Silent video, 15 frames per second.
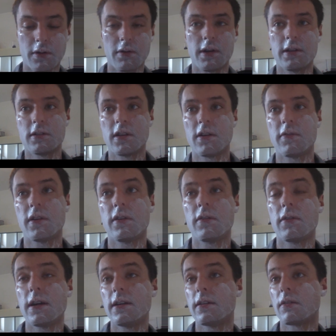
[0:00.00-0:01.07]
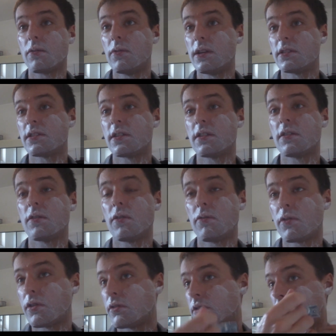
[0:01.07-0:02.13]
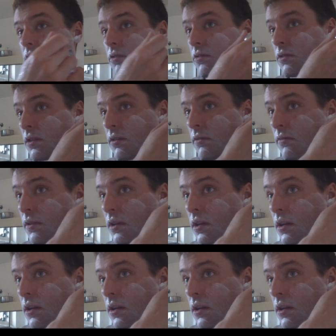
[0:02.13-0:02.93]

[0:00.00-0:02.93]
race, you have a greater risk of cutting yourself.